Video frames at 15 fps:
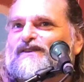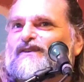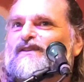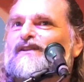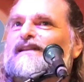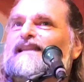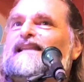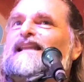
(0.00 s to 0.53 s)
or
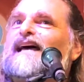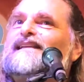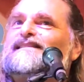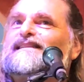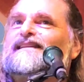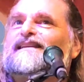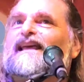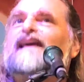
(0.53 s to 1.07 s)
the
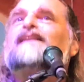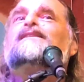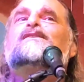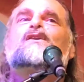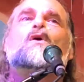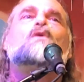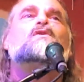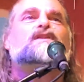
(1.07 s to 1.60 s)
lesson
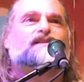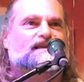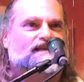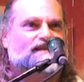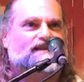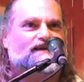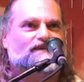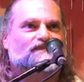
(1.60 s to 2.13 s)
encoded
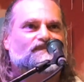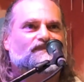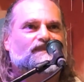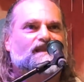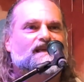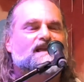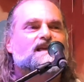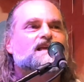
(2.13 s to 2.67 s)
in them.
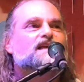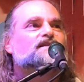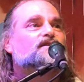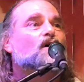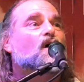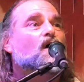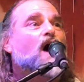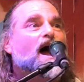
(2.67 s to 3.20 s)

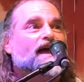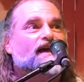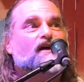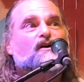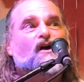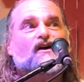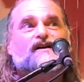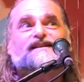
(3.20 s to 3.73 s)
So I
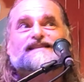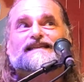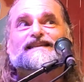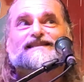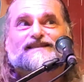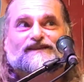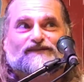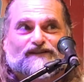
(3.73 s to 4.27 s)
encourage
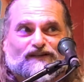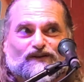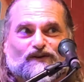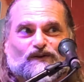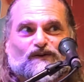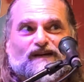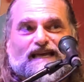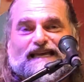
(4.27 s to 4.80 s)
each of
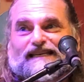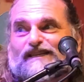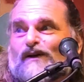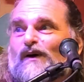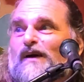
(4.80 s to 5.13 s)
you to